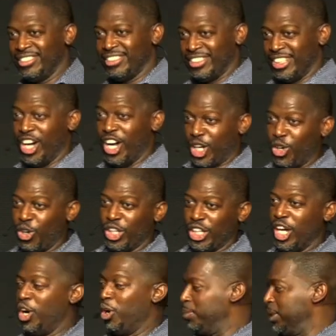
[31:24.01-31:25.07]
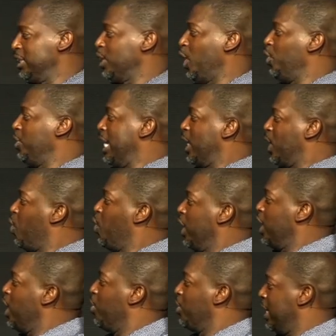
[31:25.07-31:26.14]
Don Corleone, but his whole name
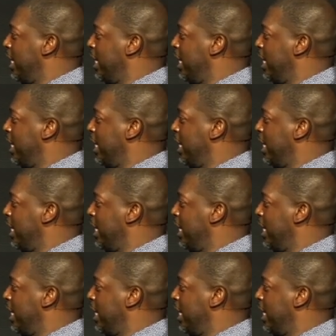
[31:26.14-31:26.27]
Corleone, the